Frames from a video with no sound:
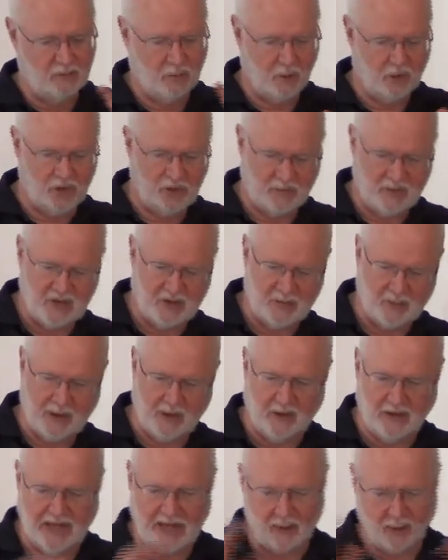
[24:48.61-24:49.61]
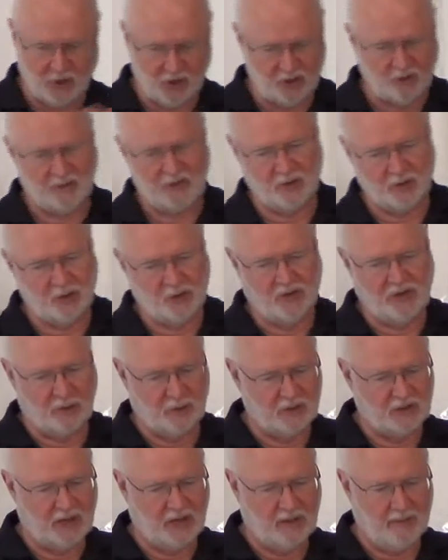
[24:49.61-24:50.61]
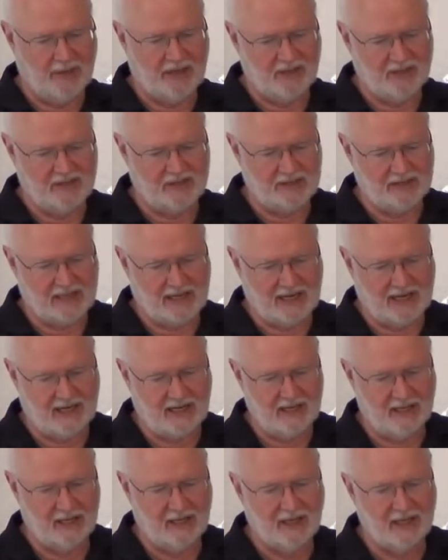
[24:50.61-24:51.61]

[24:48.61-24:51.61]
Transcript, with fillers: worship in spirit and worship in truth that we'll talk about in just a second.